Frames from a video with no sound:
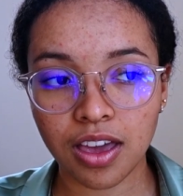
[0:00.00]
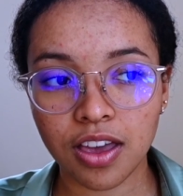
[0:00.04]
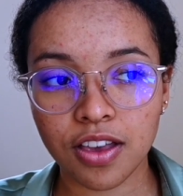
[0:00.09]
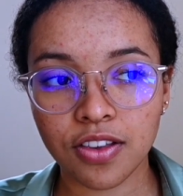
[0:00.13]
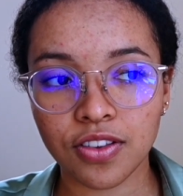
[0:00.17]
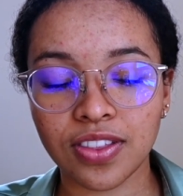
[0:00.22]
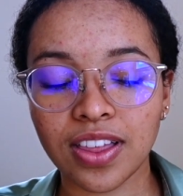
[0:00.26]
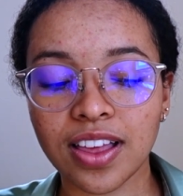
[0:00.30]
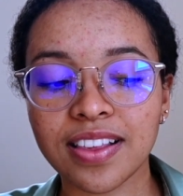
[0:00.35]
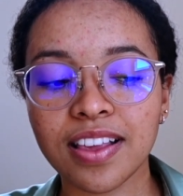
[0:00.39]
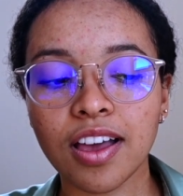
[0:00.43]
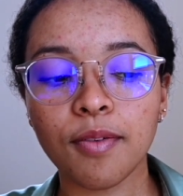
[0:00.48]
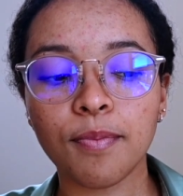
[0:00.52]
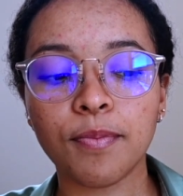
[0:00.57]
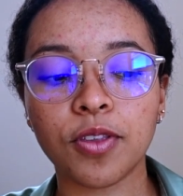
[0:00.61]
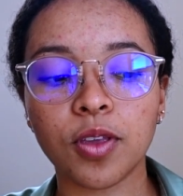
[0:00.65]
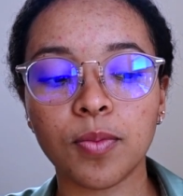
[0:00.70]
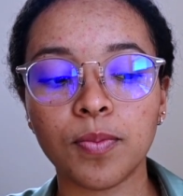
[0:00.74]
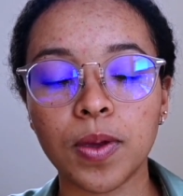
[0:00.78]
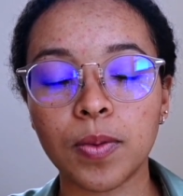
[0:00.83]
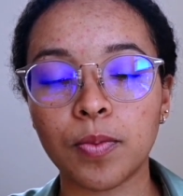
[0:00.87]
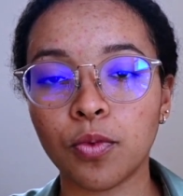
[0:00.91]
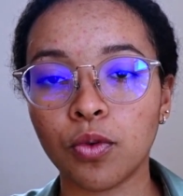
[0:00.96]
So that's how
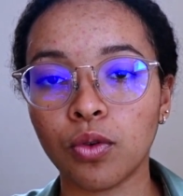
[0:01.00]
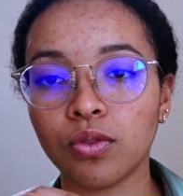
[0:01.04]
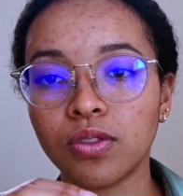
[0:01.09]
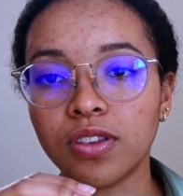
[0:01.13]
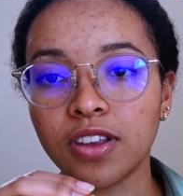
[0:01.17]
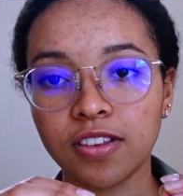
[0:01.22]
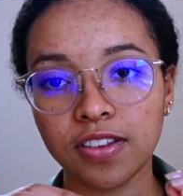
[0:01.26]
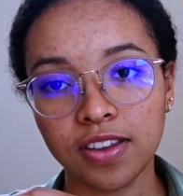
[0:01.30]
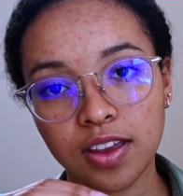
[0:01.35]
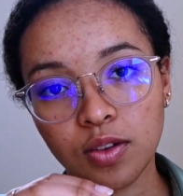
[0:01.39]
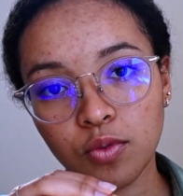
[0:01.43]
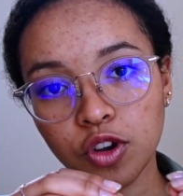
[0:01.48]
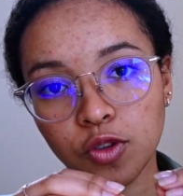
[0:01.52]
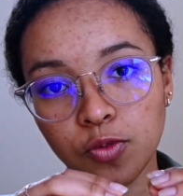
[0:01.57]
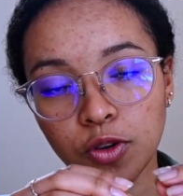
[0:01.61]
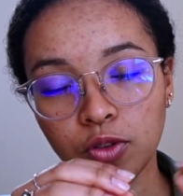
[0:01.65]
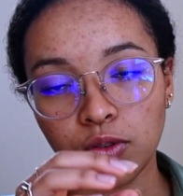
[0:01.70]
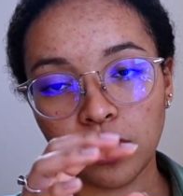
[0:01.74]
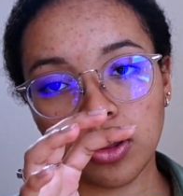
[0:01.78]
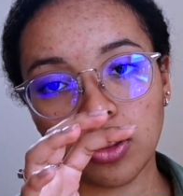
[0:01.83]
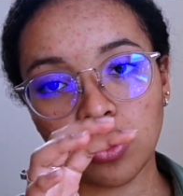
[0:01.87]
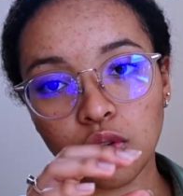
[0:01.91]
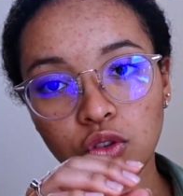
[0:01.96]
some people distinguish
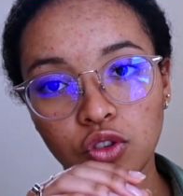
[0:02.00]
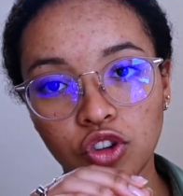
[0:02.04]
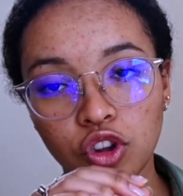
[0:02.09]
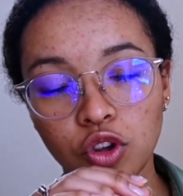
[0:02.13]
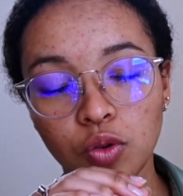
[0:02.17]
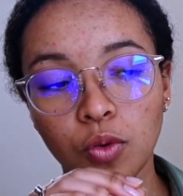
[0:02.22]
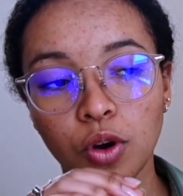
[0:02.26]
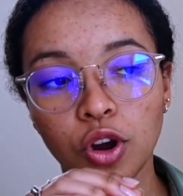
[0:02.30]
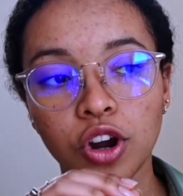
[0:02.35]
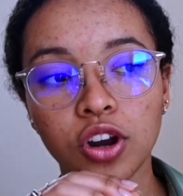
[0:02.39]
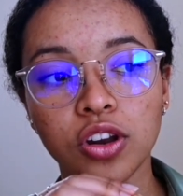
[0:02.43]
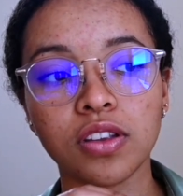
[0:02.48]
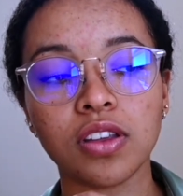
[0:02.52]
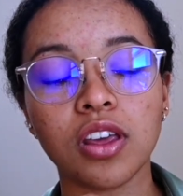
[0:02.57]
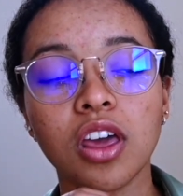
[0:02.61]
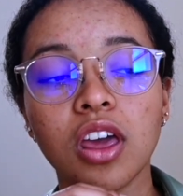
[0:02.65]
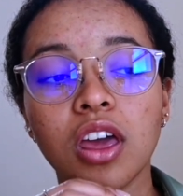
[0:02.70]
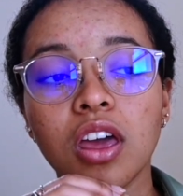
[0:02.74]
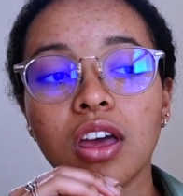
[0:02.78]
between those two words.